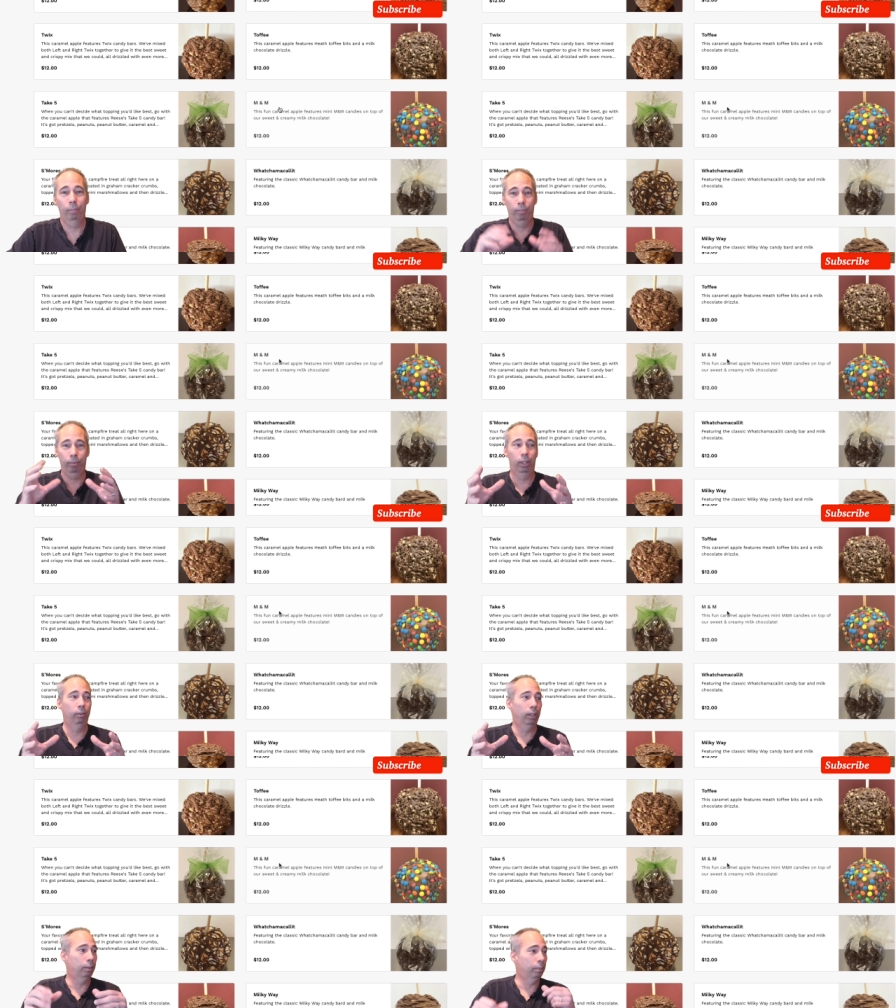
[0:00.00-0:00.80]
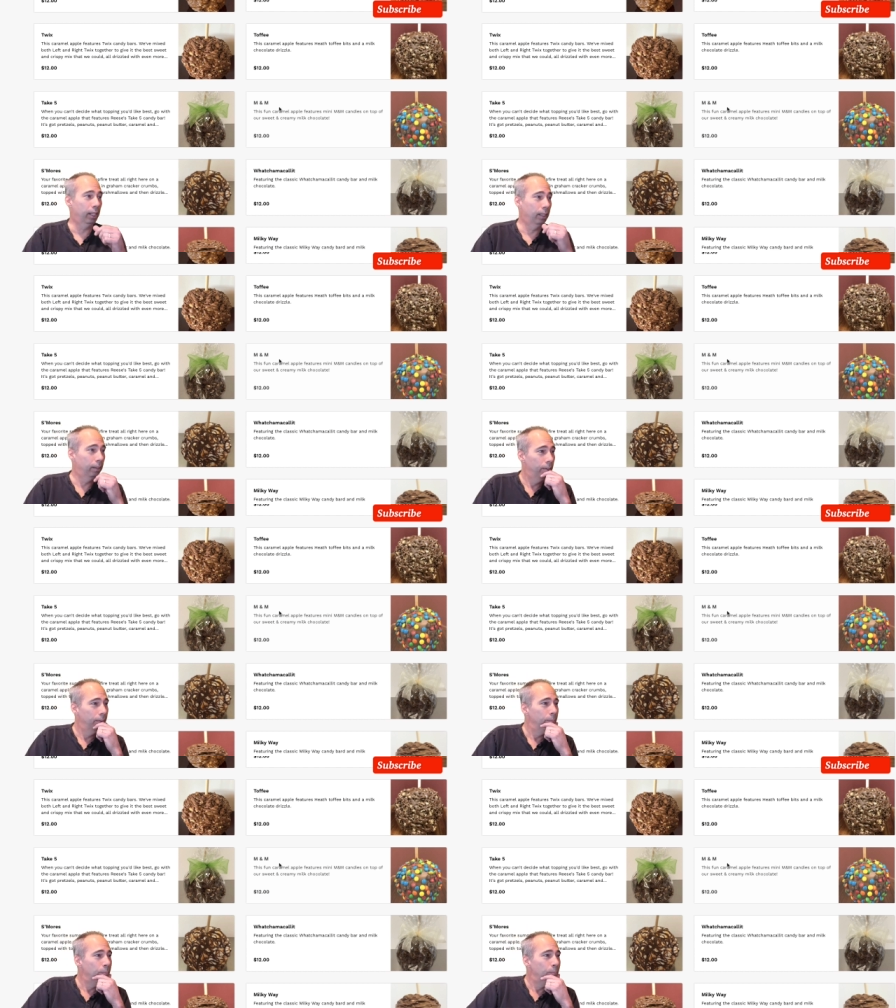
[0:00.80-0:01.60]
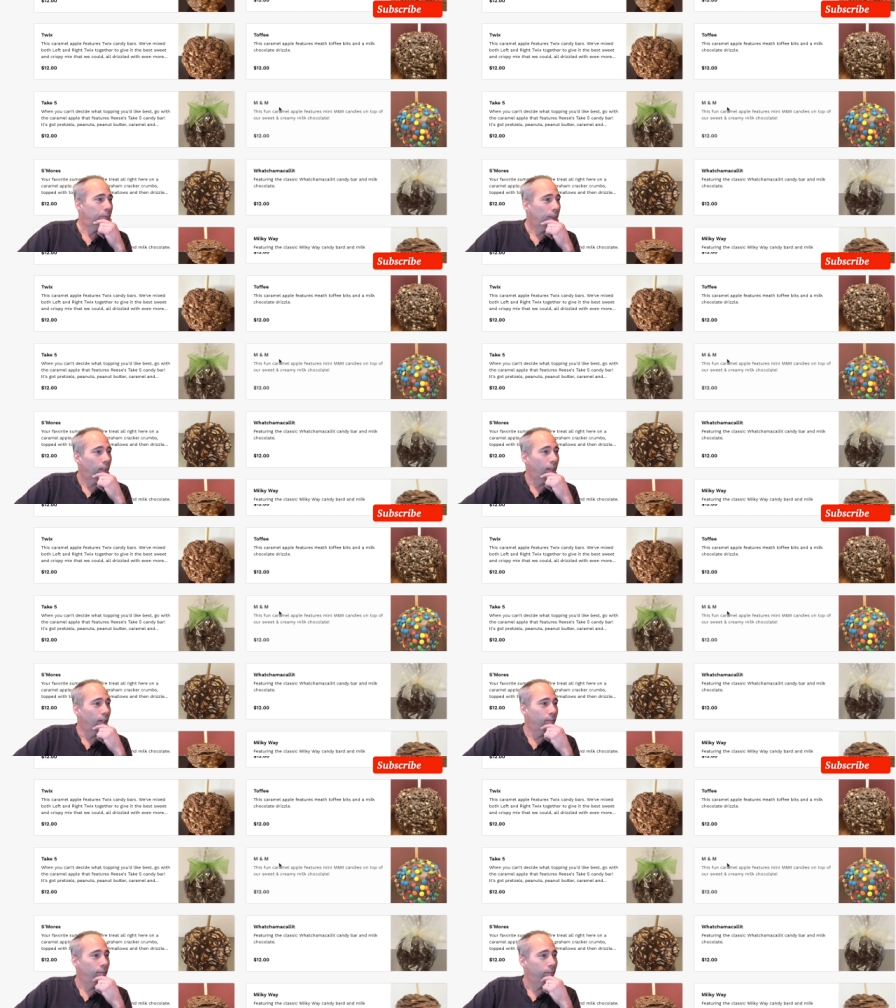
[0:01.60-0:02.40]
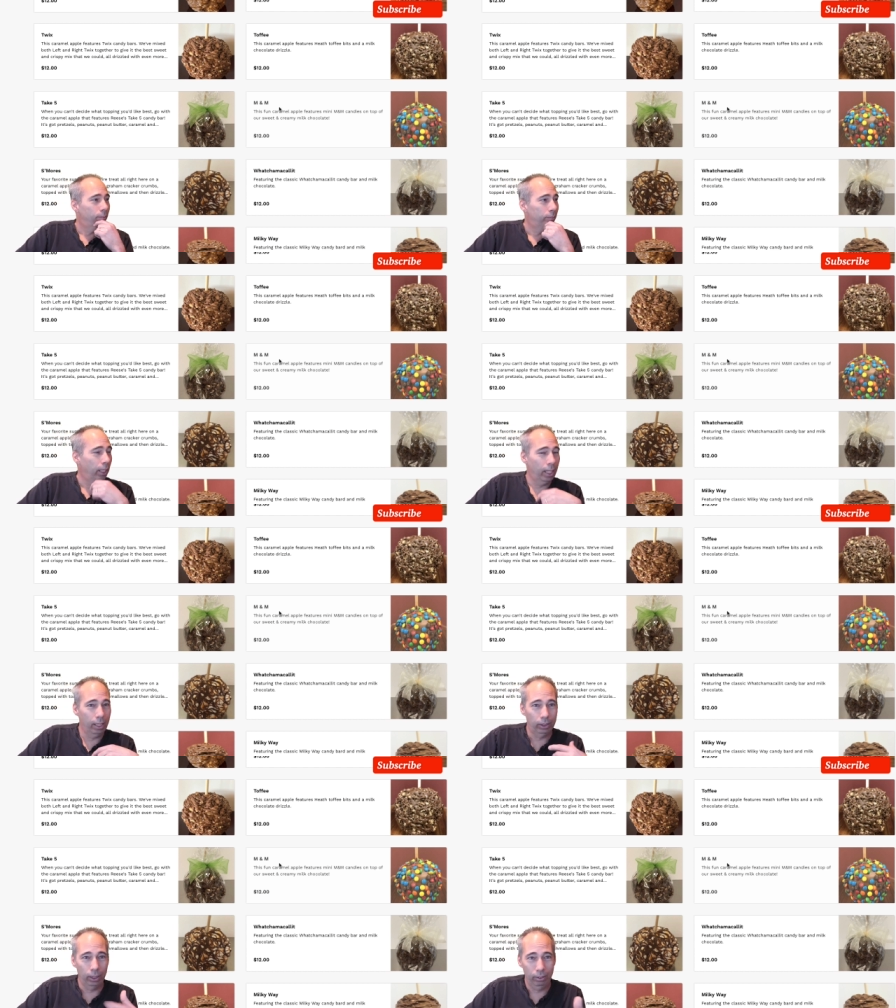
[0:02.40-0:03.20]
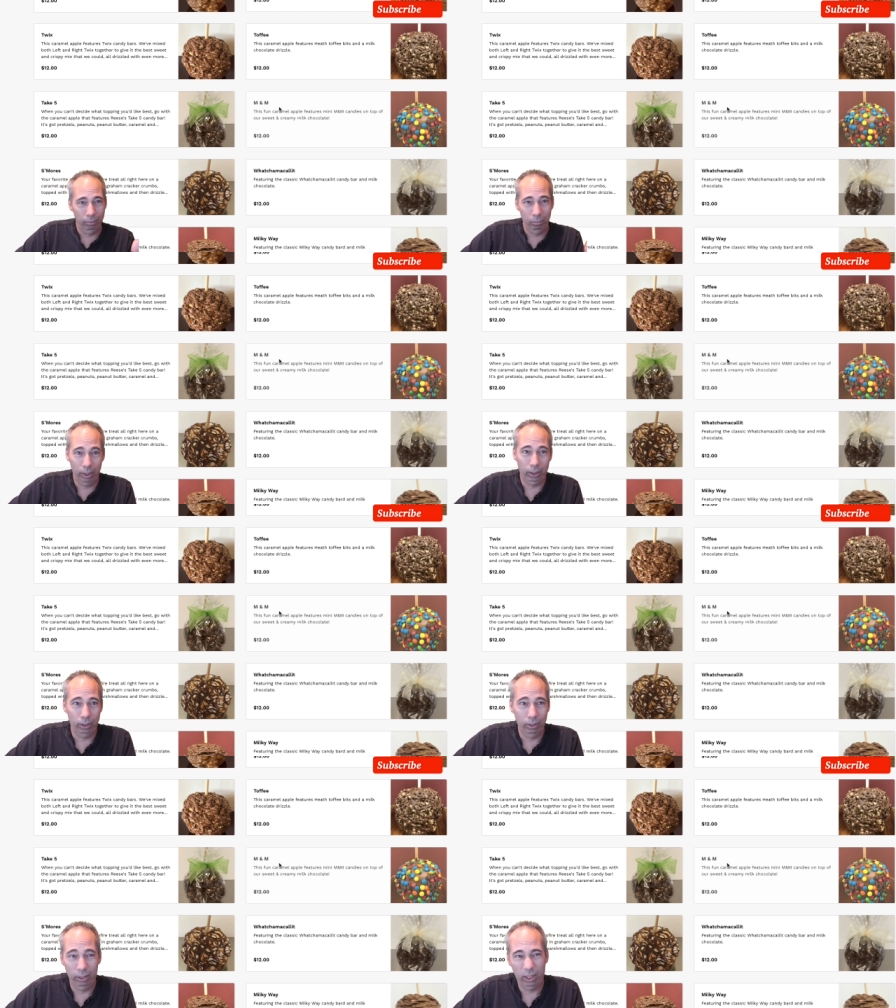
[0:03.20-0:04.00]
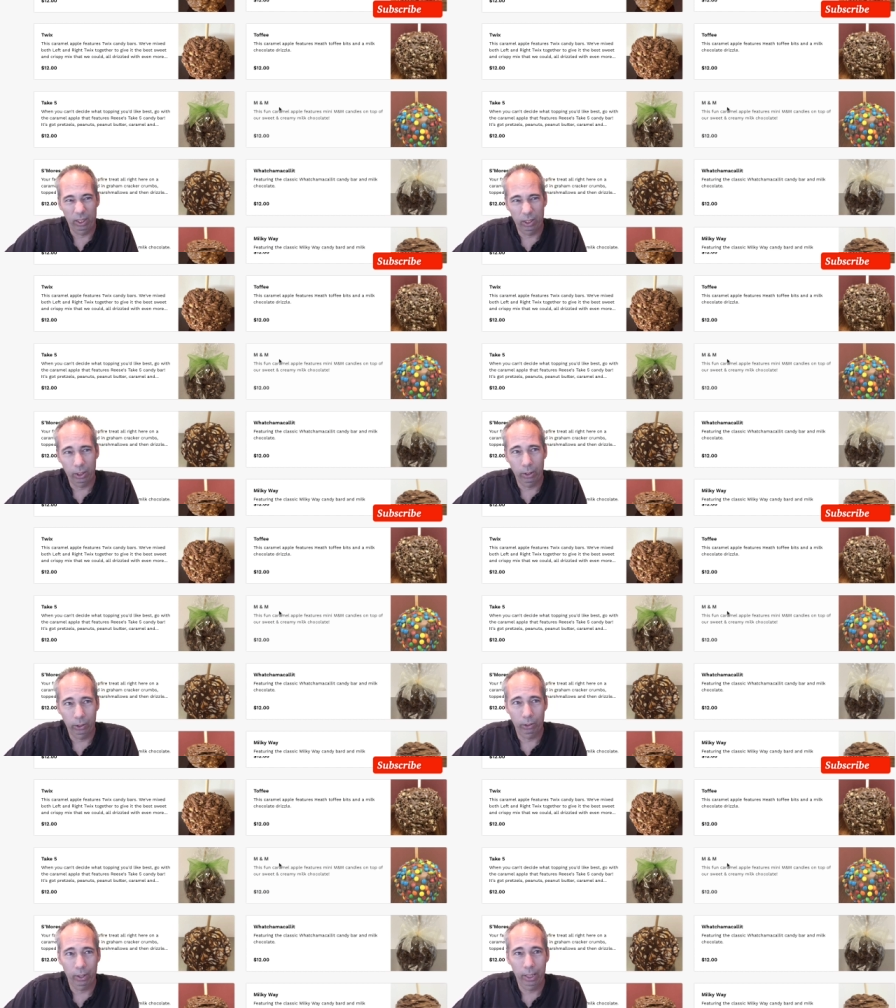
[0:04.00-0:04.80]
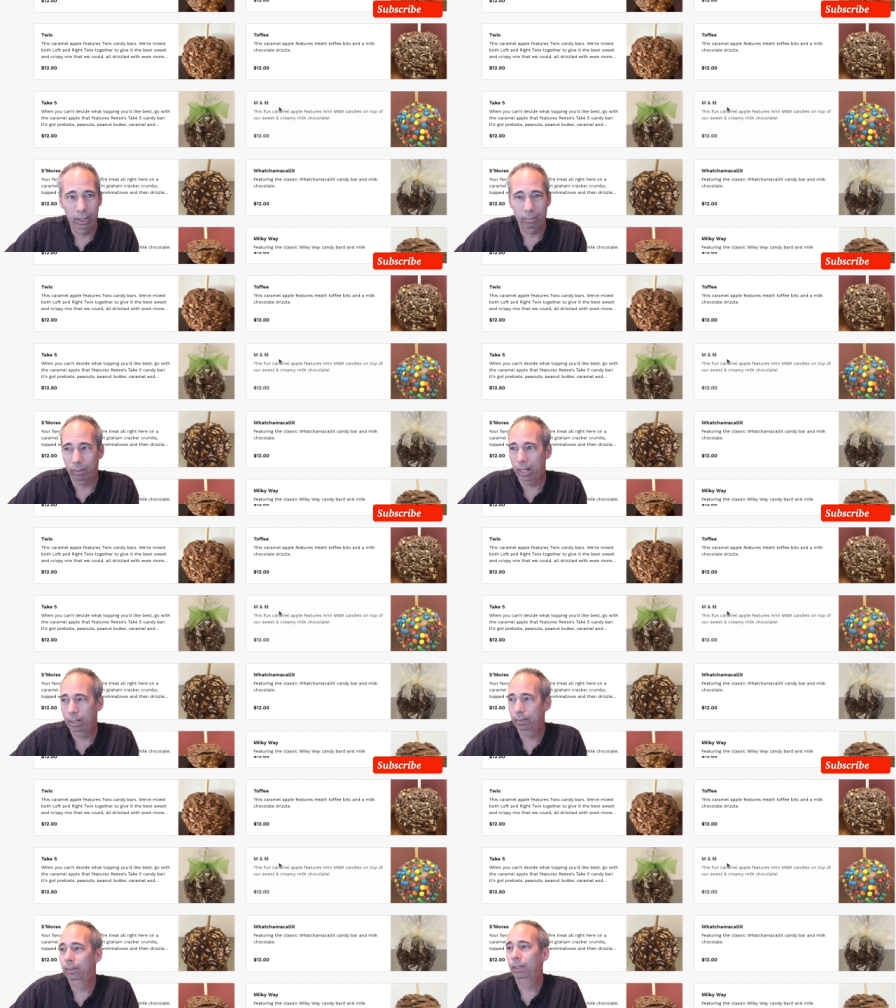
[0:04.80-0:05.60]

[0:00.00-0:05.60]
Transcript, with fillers: they're really big. Uh, yeah, it's a it's a it's a dessert, Troy. Right?